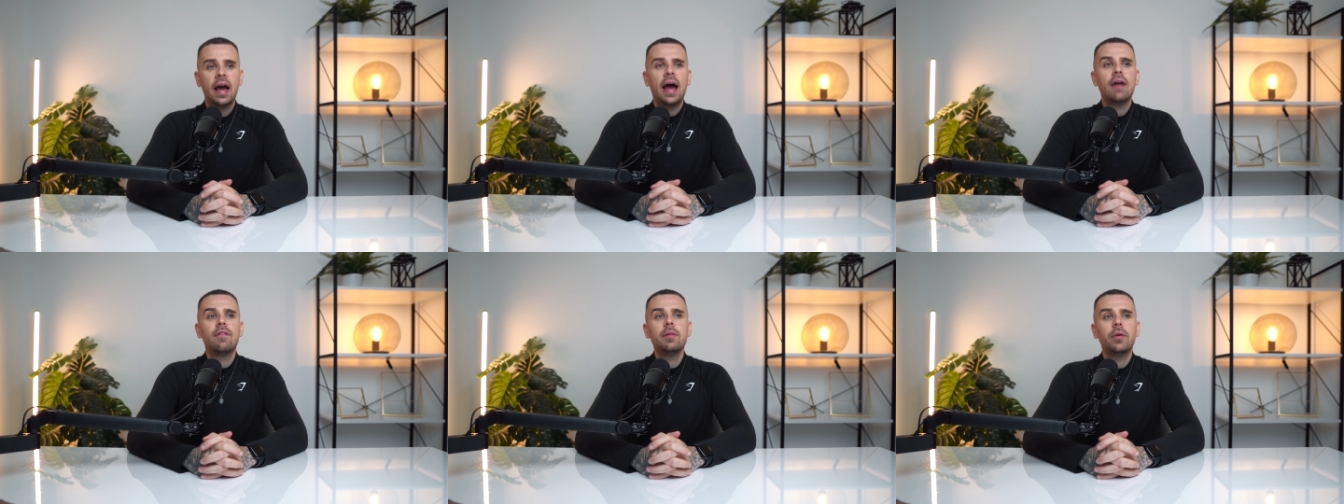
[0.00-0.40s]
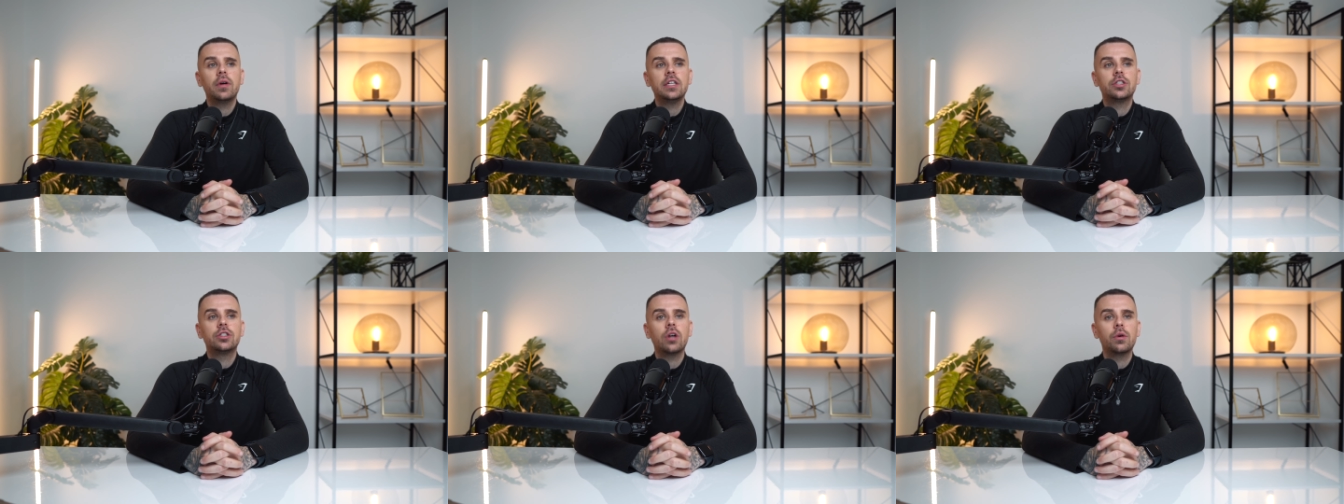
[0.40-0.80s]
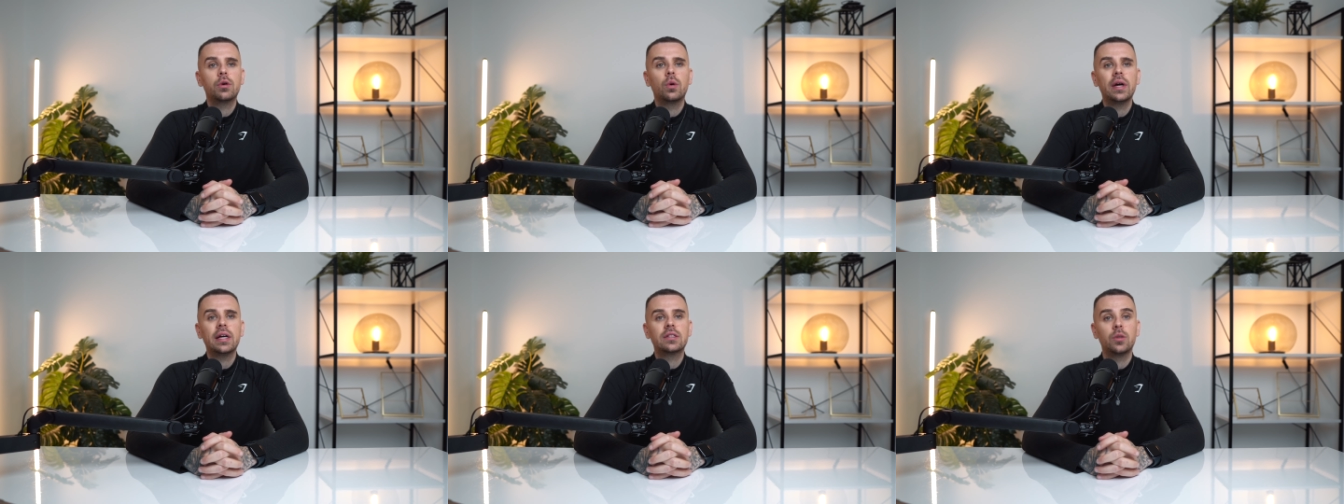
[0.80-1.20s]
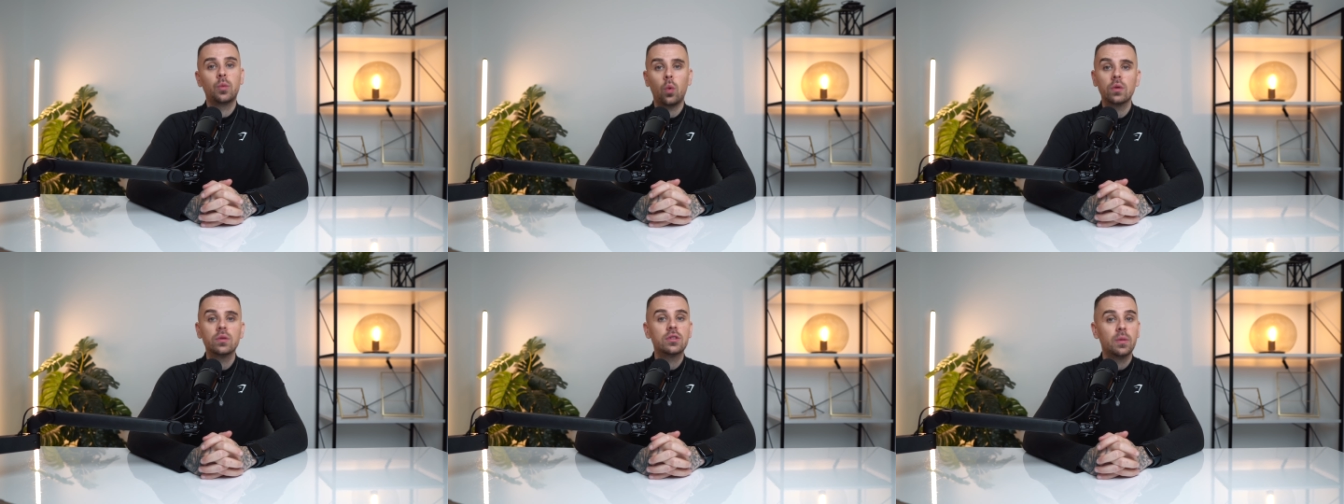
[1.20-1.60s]
Everybody's so quick to
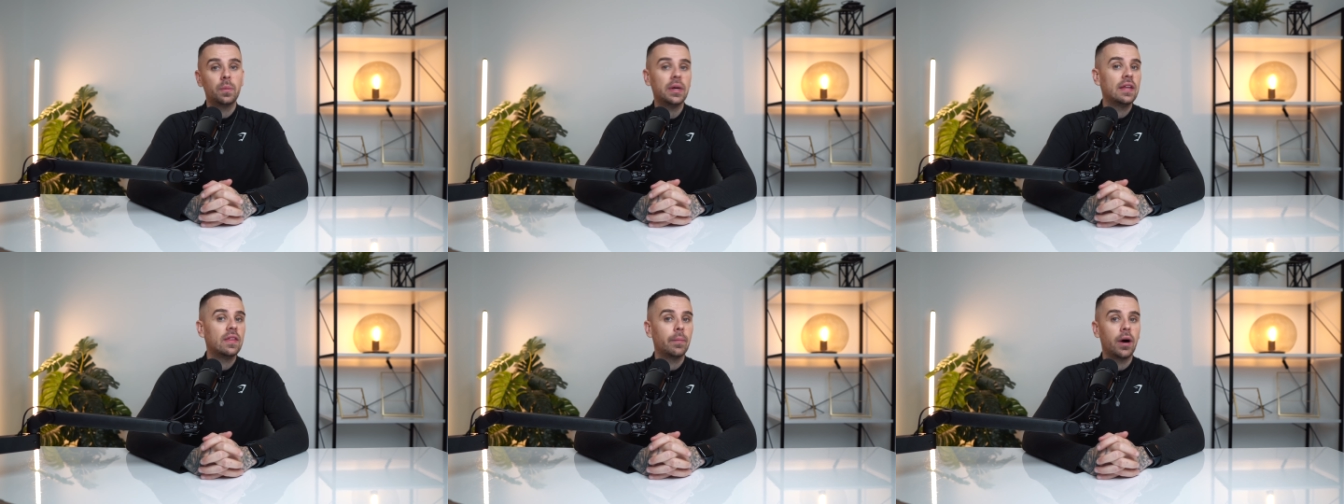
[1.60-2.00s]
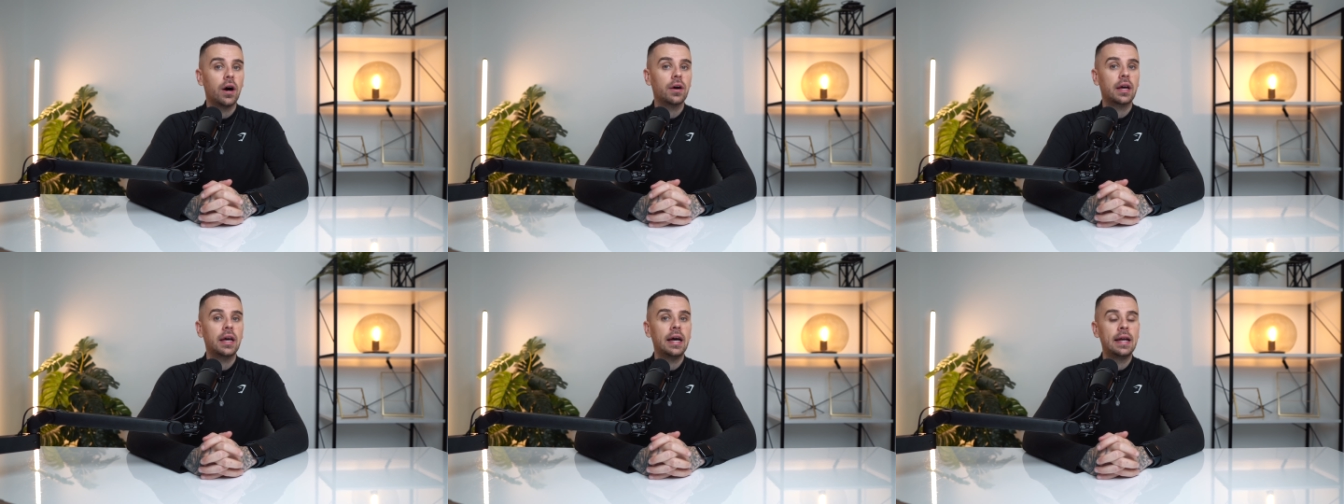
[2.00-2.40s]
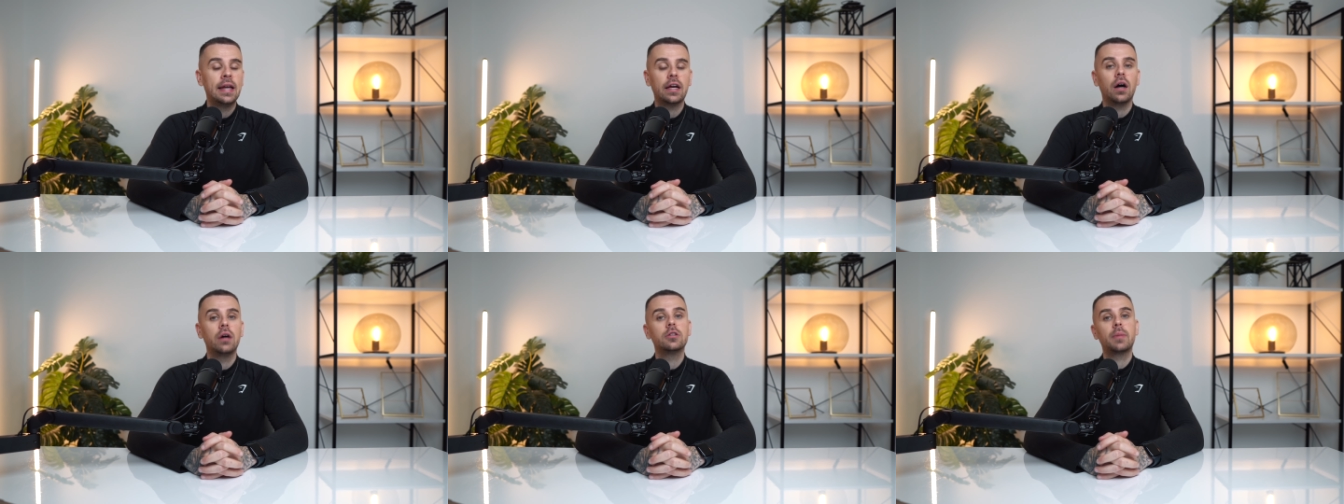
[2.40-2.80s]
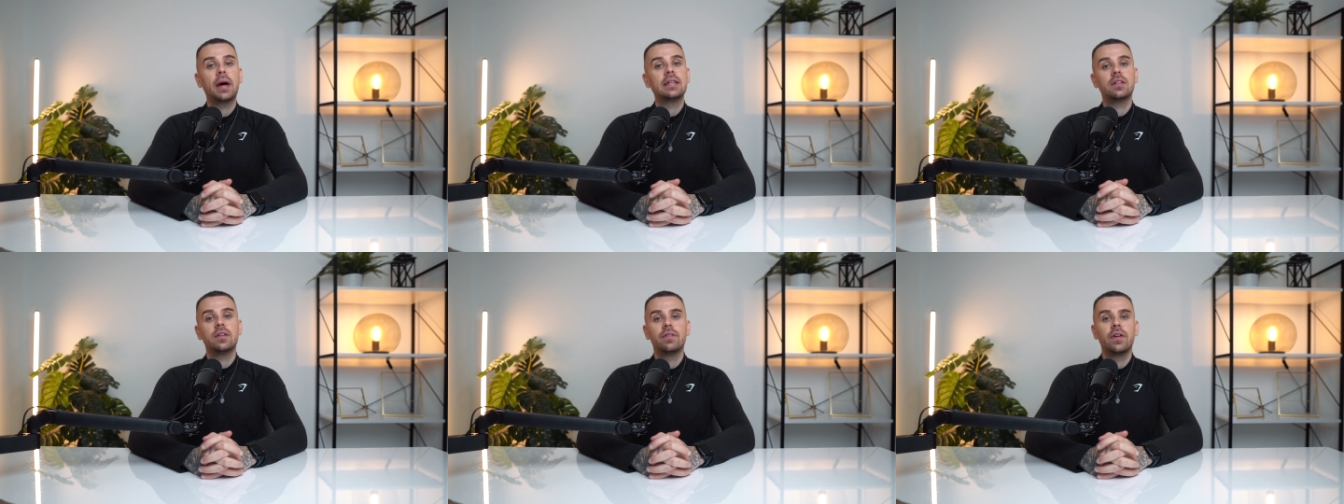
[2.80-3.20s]
want to be in the market, and it goes back
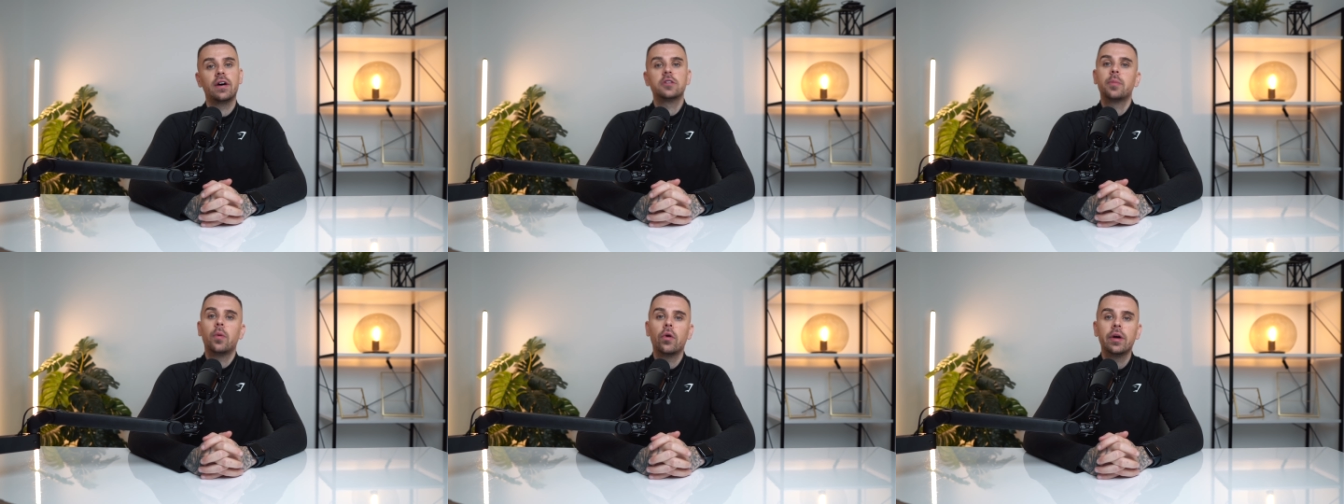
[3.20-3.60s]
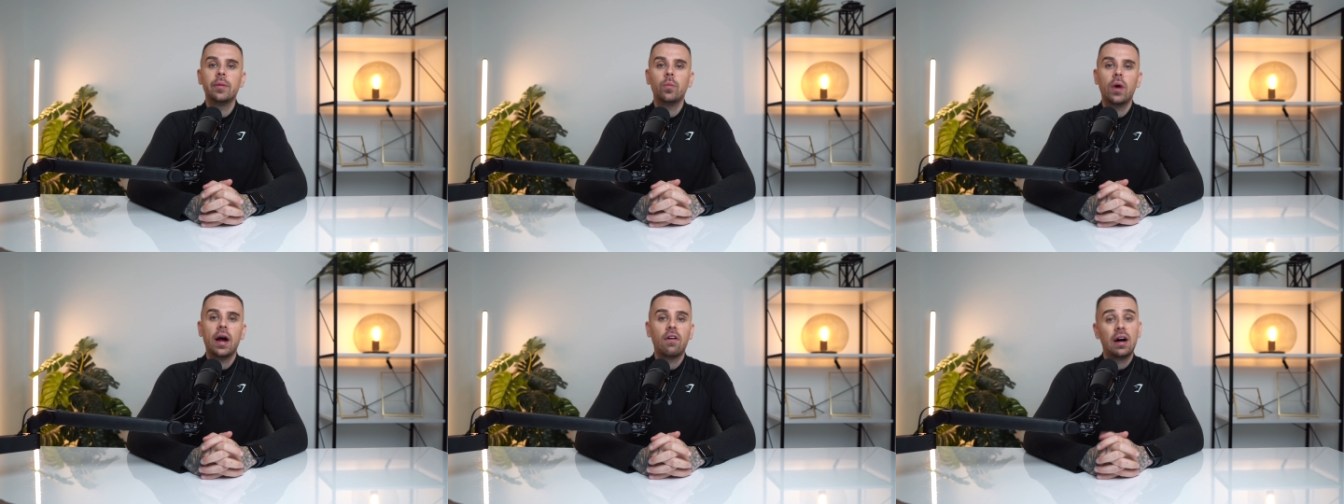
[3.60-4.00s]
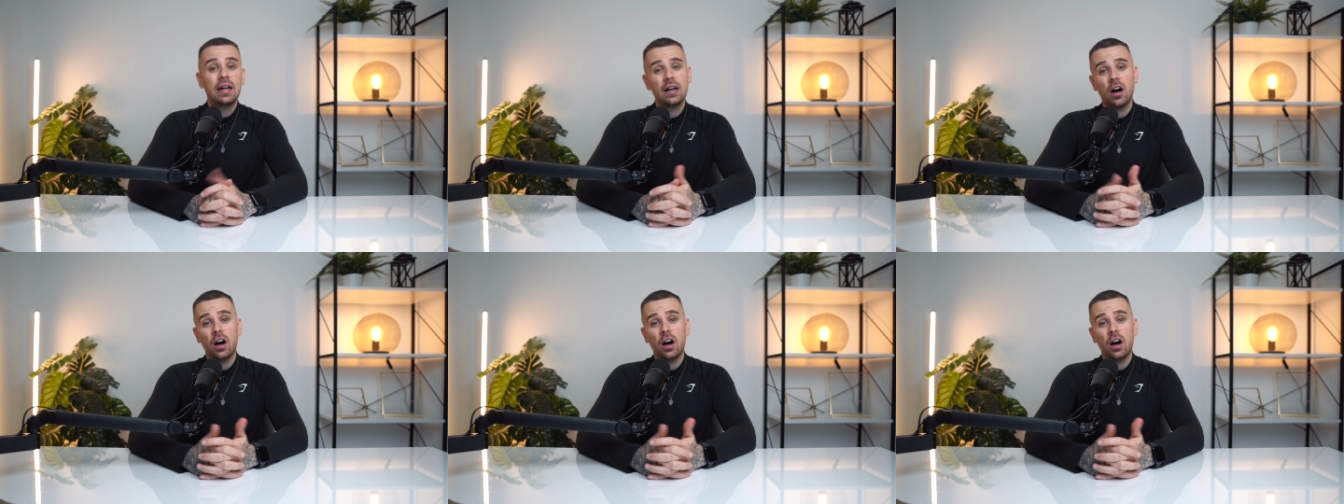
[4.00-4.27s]
to the first point where I,